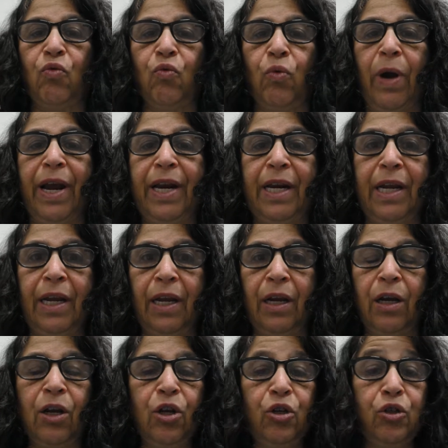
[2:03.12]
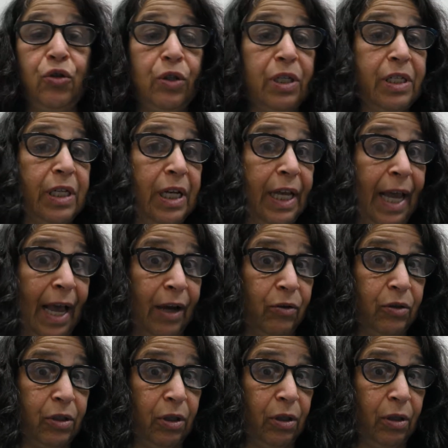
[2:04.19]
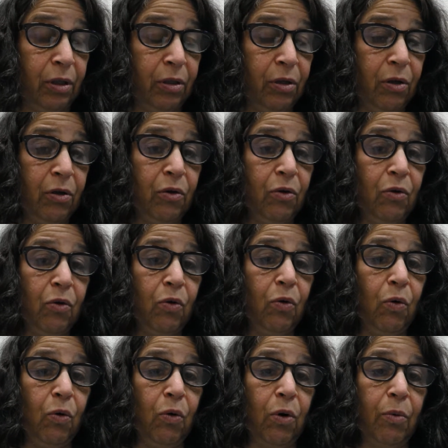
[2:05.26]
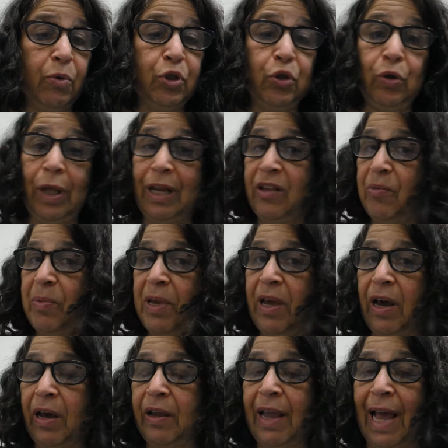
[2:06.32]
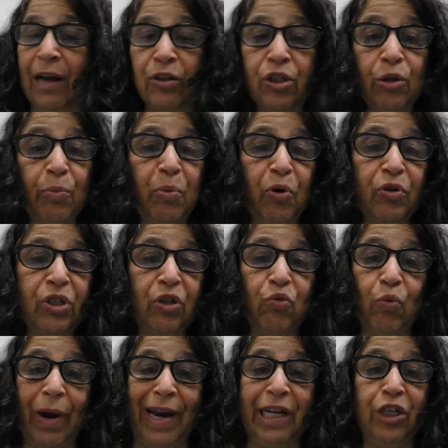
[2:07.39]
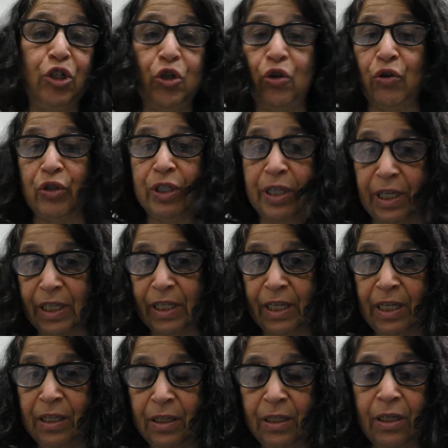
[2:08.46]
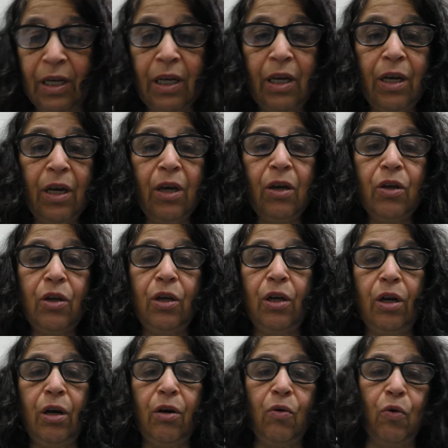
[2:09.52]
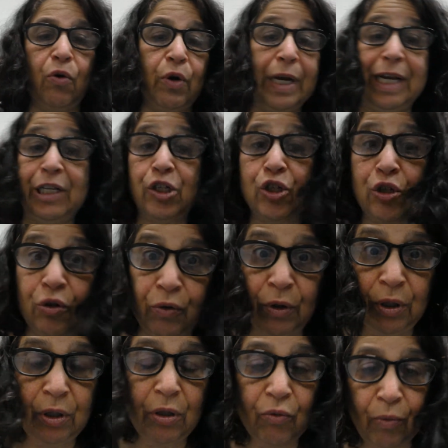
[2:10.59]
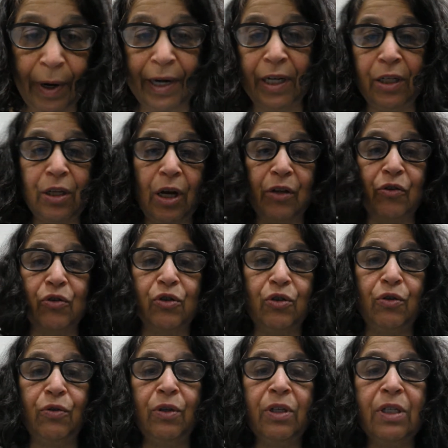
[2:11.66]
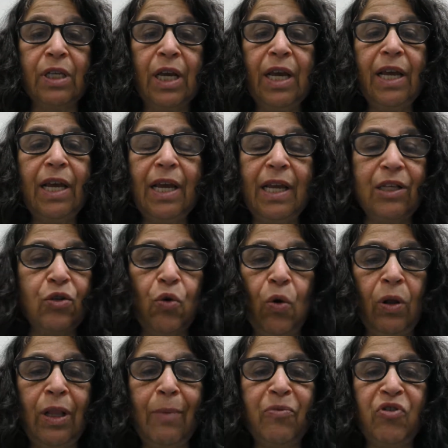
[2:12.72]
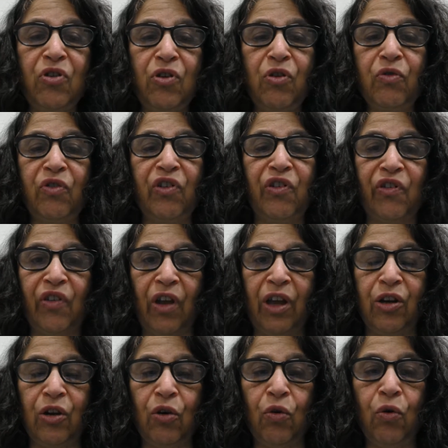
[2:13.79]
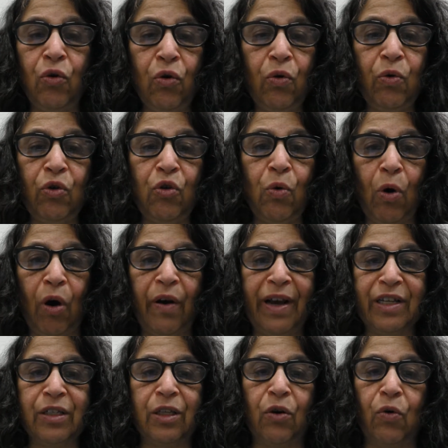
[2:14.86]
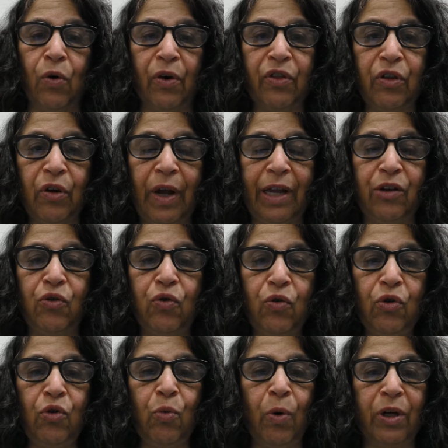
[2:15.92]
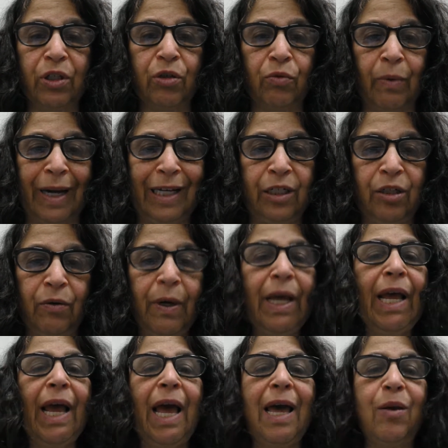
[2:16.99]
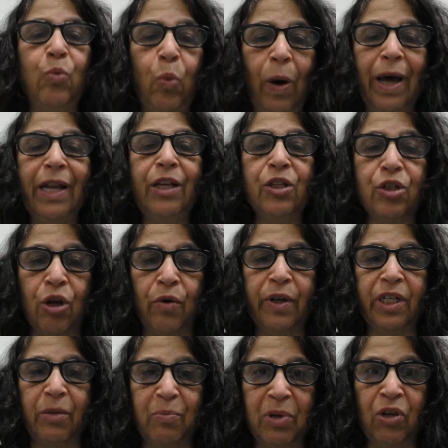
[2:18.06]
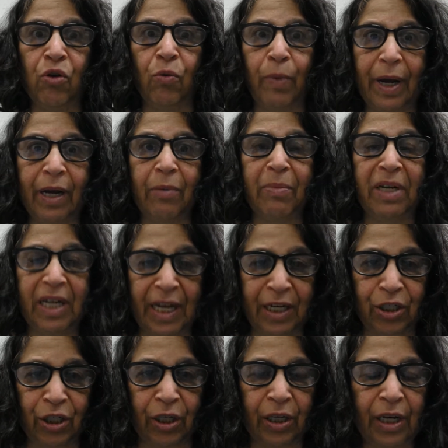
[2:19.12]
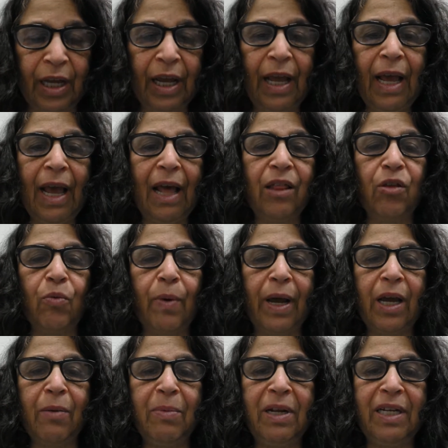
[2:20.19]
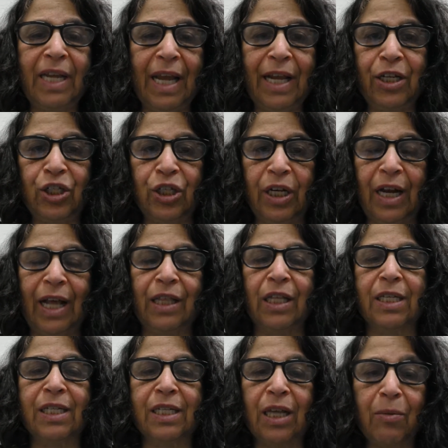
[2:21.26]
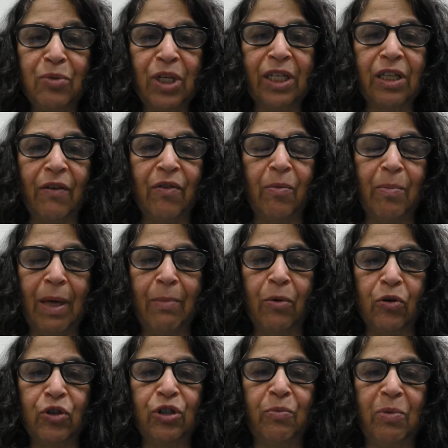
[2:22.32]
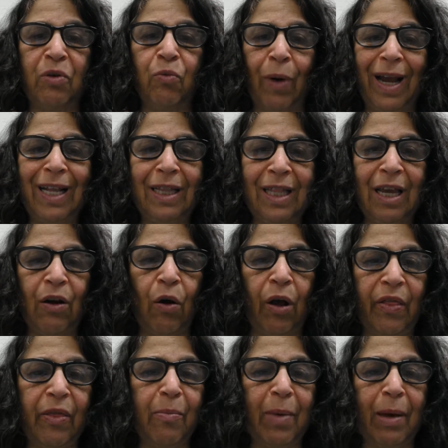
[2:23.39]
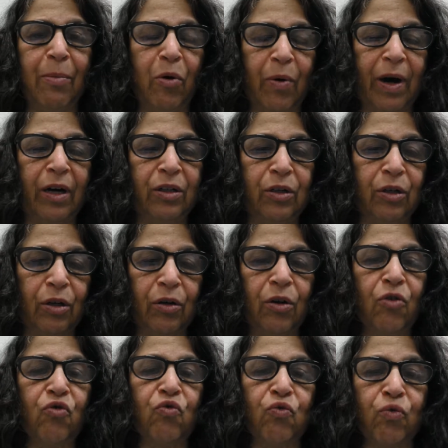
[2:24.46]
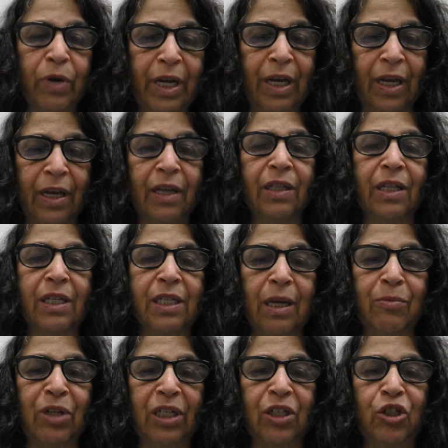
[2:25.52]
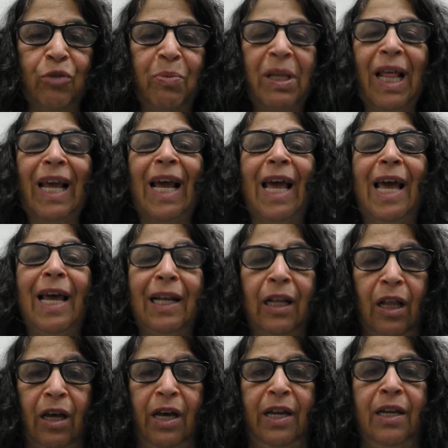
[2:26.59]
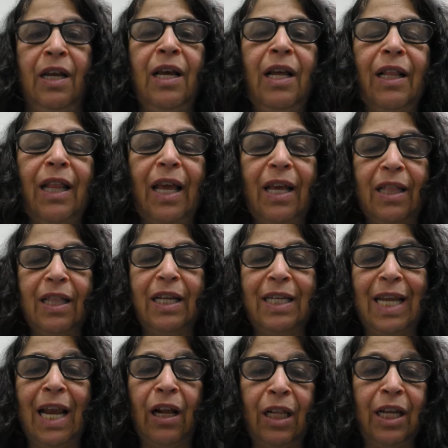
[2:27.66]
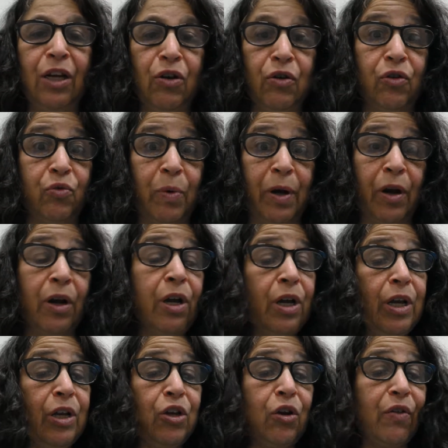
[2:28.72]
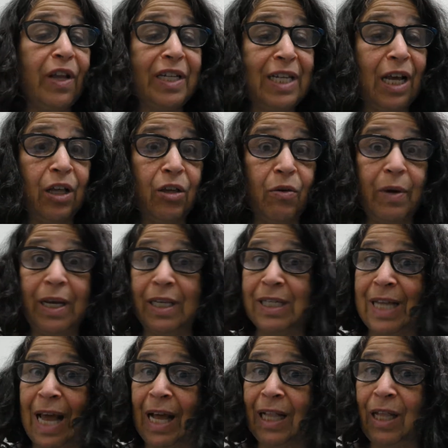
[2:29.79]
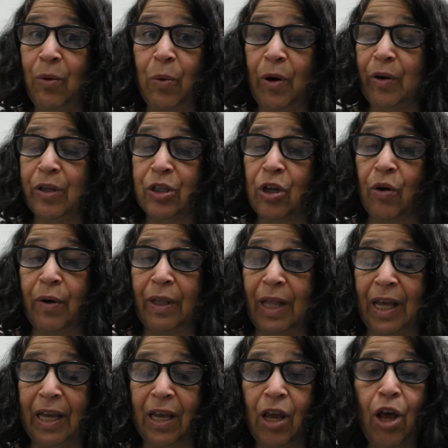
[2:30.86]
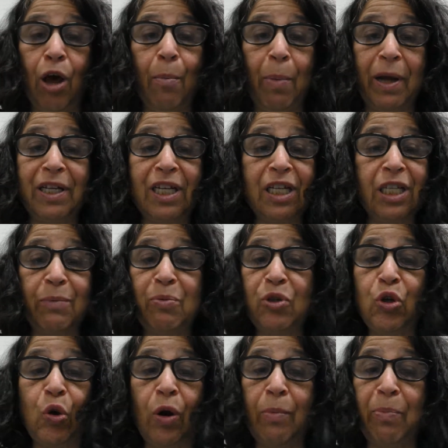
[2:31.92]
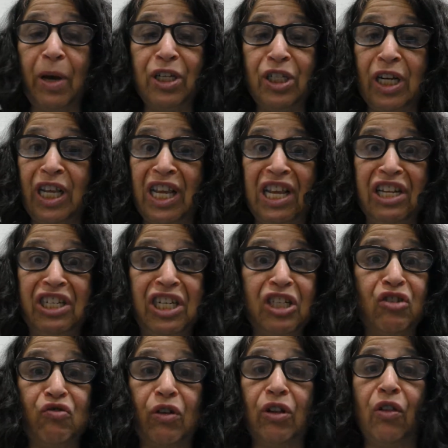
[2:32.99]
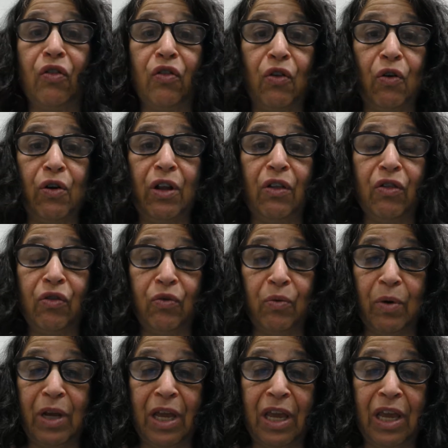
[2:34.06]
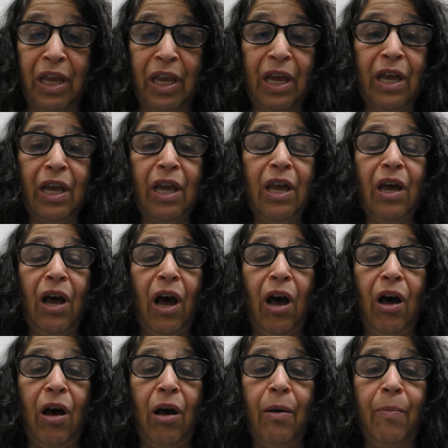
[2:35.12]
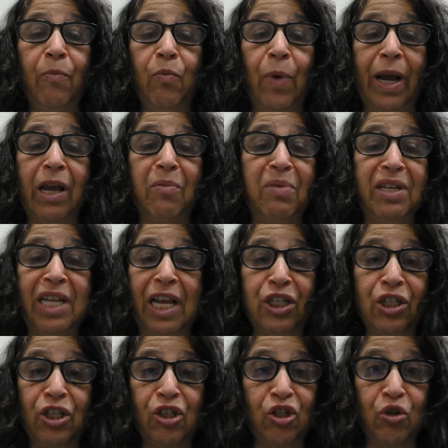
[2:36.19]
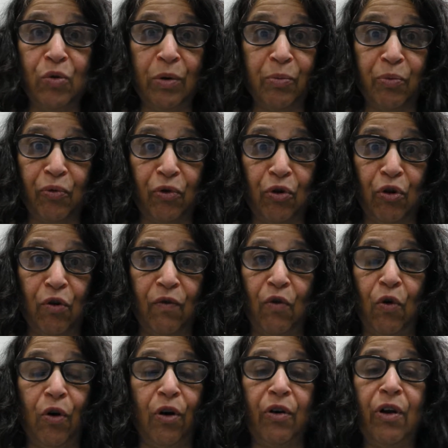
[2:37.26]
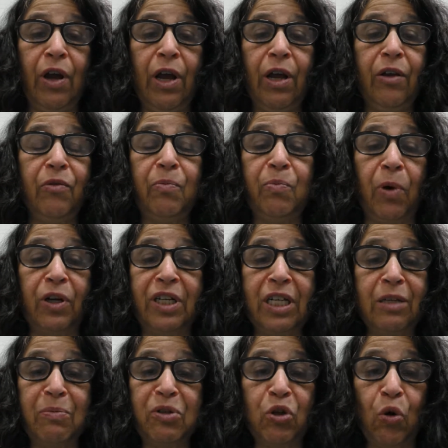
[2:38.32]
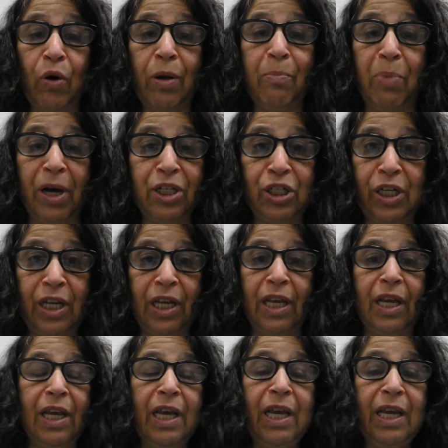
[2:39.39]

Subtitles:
writing to the city council? Or would you like to be a council person writing to your citizens, or a student writing to other students? It's all up to you to decide who you are as the author and who you want to write to and what is going to be your recommendation. And the recommendation and the subject of the memo should be right there on the memo under the subject. It should be like a headline, like in the daily news where, they tell you exactly where it's going, like participatory budgeting in District 33, recommendations to improve, or participatory budgeting,